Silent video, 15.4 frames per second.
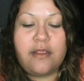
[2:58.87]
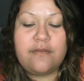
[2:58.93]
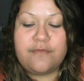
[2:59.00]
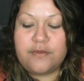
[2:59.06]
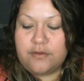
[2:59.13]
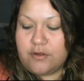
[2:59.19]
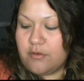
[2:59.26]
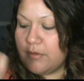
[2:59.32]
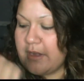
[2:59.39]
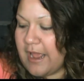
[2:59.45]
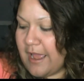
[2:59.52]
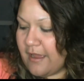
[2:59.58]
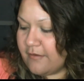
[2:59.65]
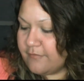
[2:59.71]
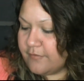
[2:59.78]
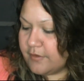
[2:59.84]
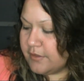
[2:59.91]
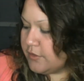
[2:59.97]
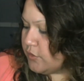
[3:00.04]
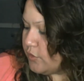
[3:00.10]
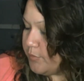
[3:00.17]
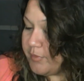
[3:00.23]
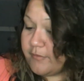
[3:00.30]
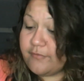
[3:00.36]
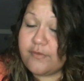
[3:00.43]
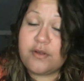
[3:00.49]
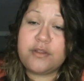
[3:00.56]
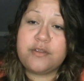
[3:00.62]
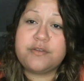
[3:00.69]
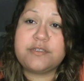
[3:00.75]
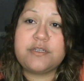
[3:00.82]
If you don't have one or prefer
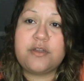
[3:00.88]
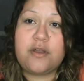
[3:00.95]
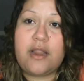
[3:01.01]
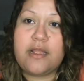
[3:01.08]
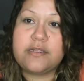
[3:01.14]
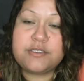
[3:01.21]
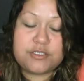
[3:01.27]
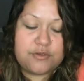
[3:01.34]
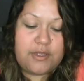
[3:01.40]
using your hands,